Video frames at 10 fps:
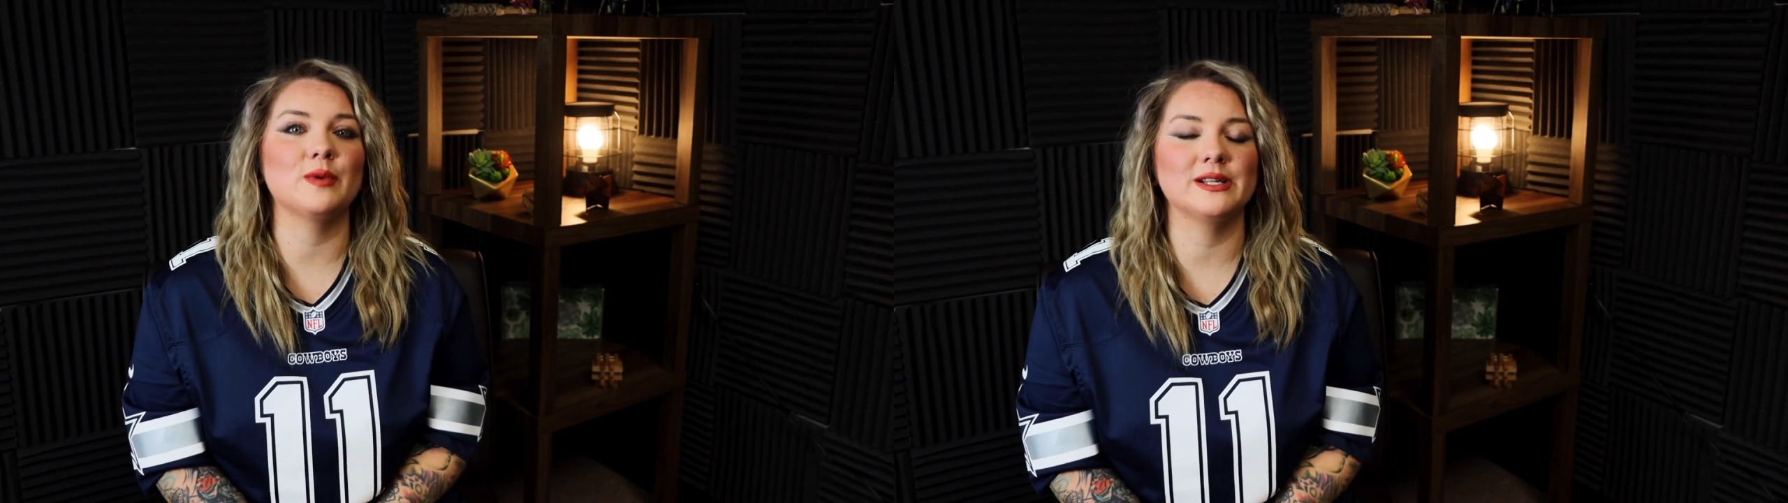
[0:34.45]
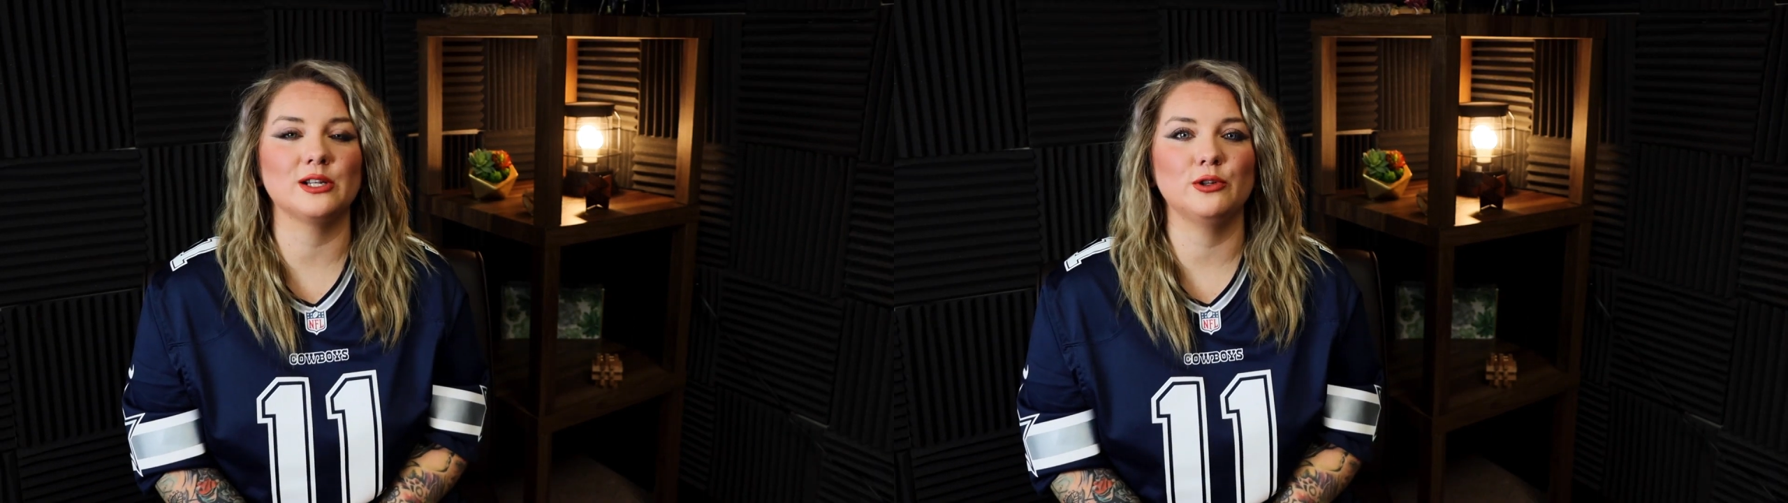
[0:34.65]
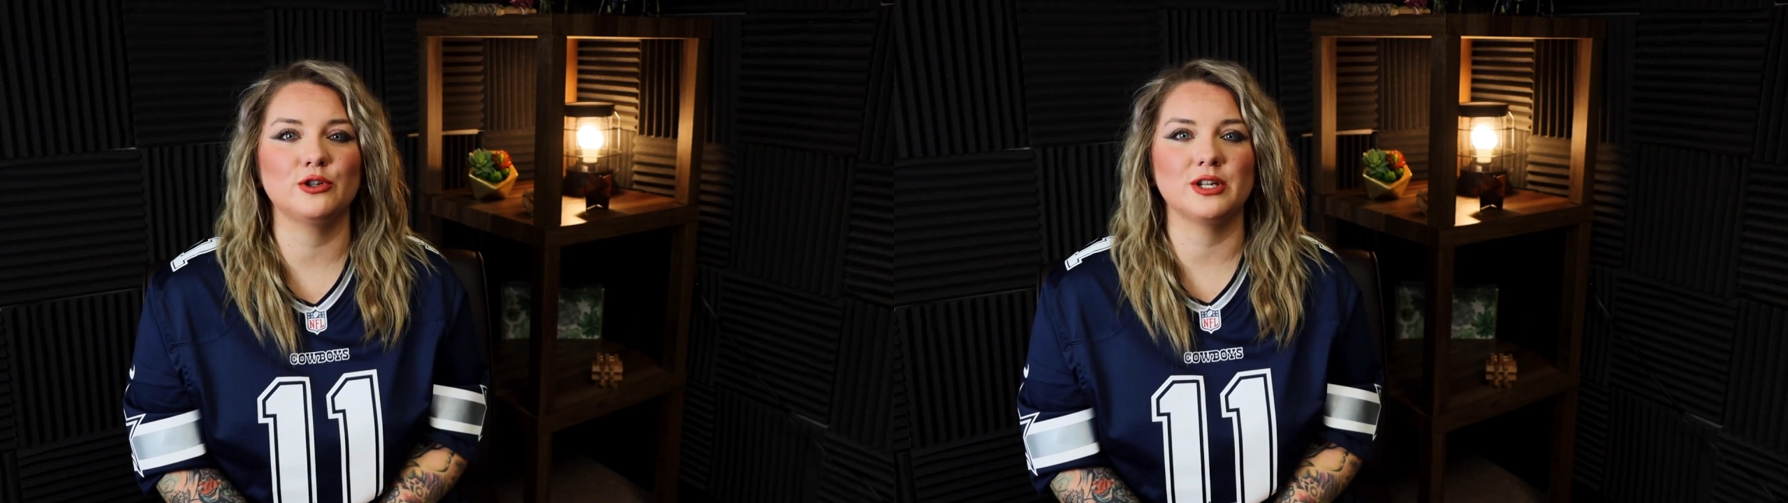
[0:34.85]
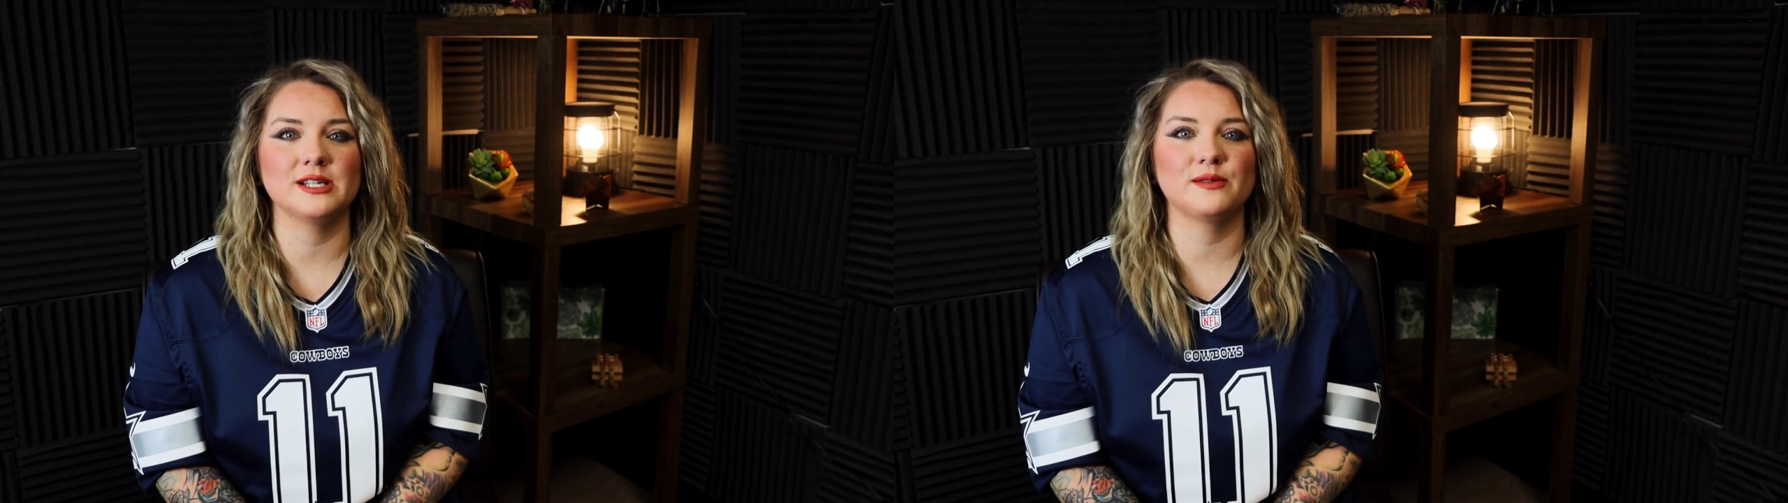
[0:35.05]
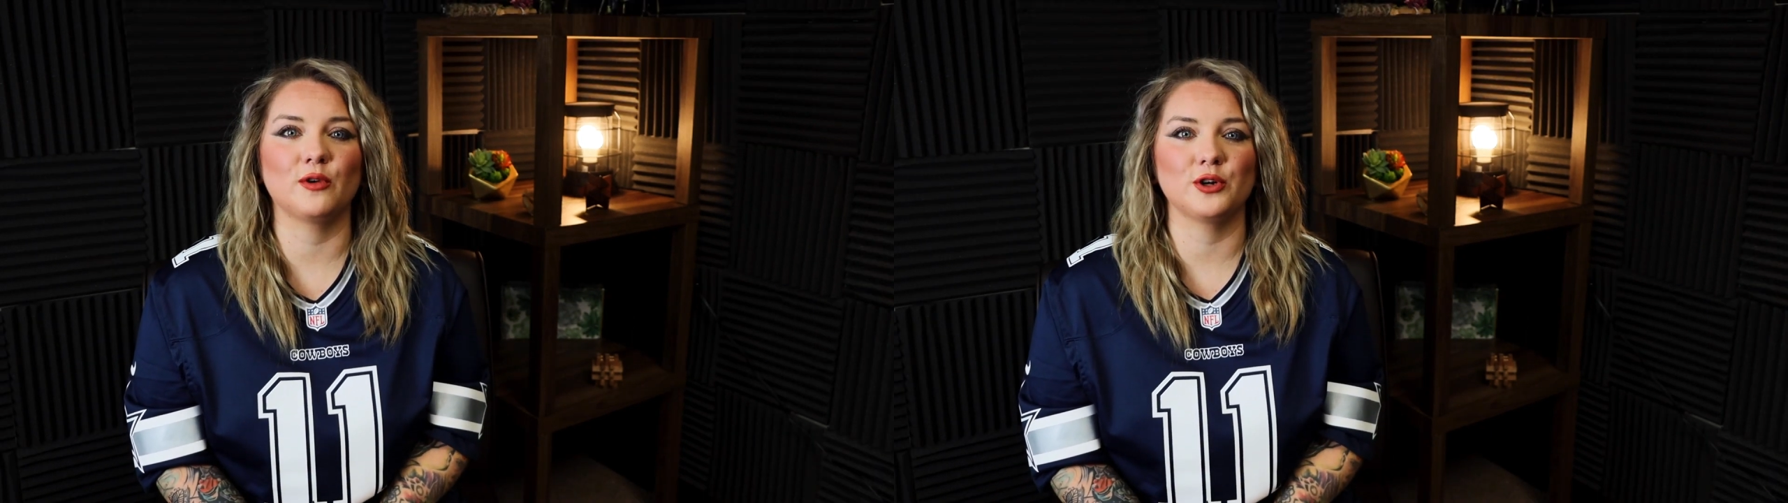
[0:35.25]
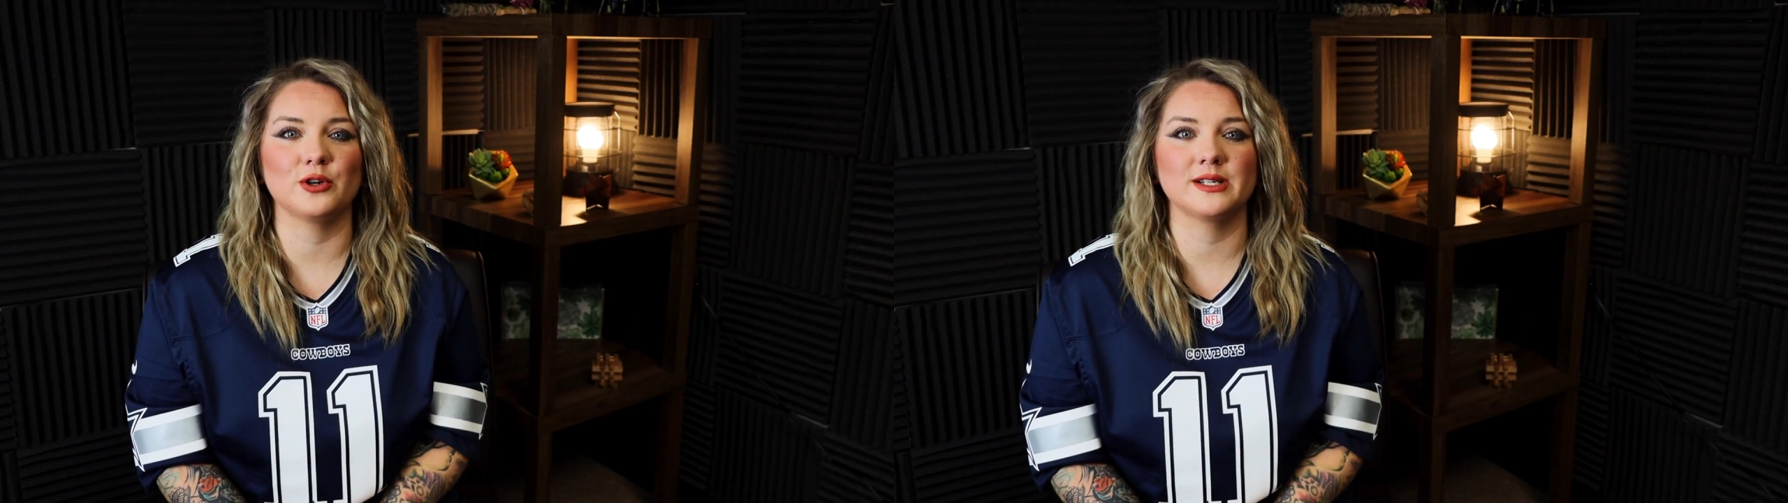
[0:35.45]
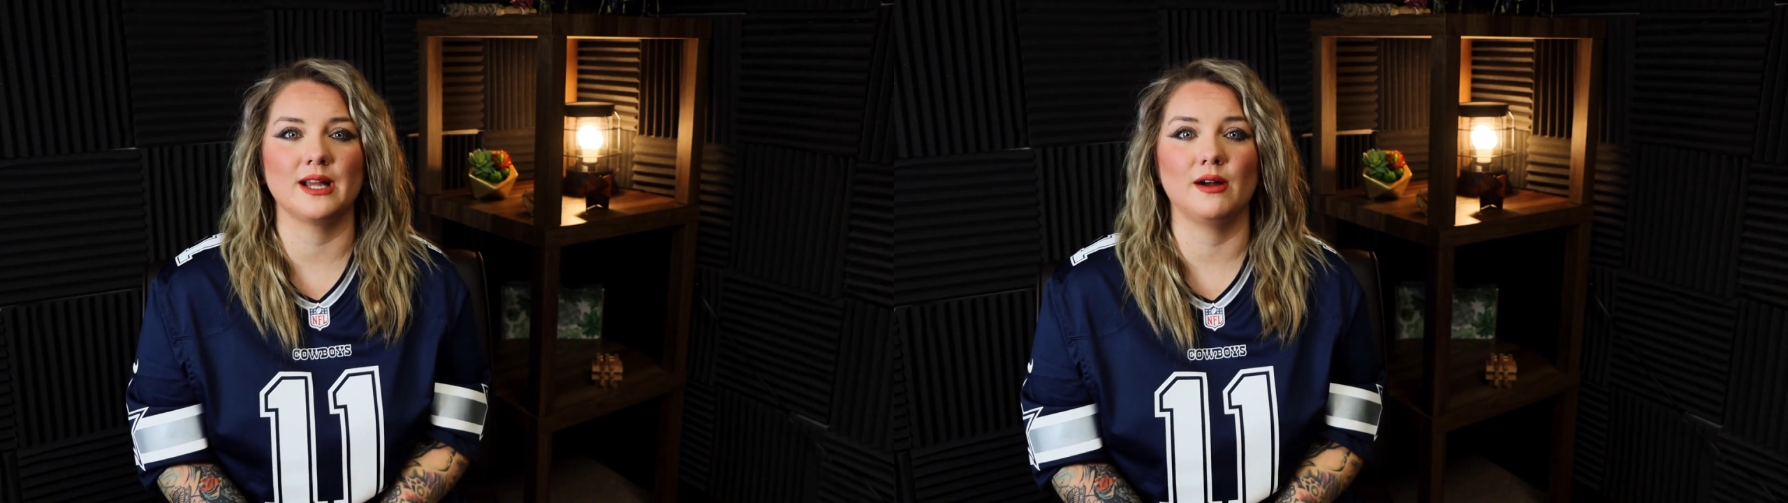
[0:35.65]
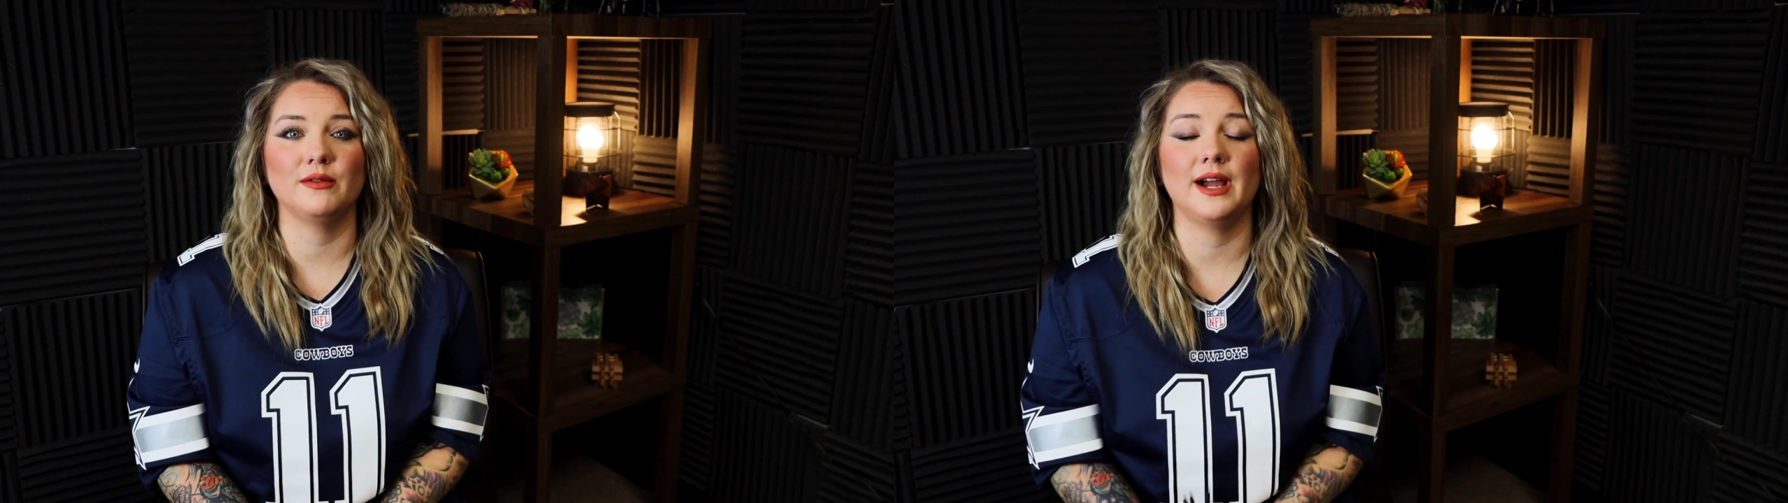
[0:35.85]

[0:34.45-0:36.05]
resolutions for yourself